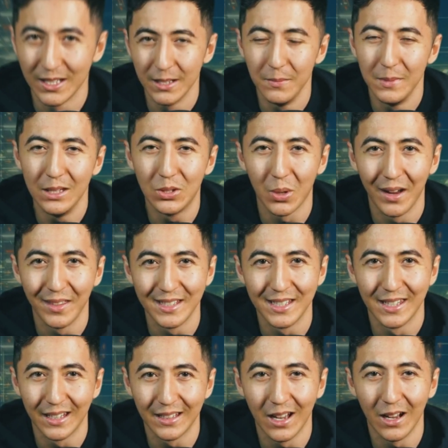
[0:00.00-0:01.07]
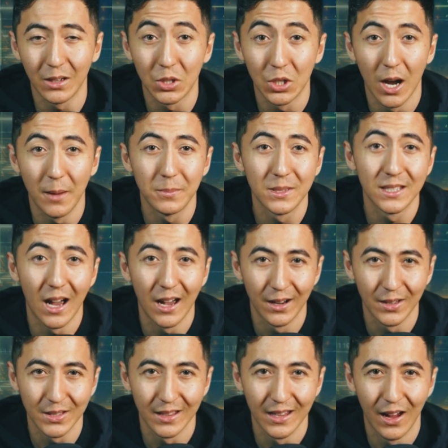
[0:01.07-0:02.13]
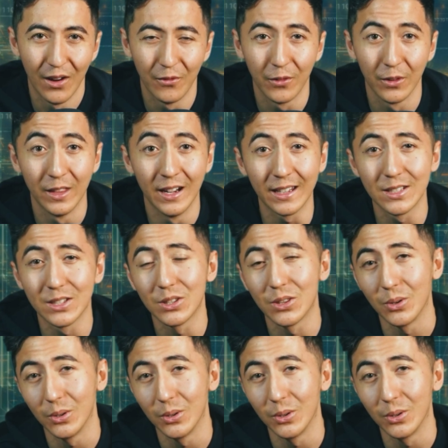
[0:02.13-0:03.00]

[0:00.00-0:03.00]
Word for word: want to see me try this TikTok shop side hustle out for the next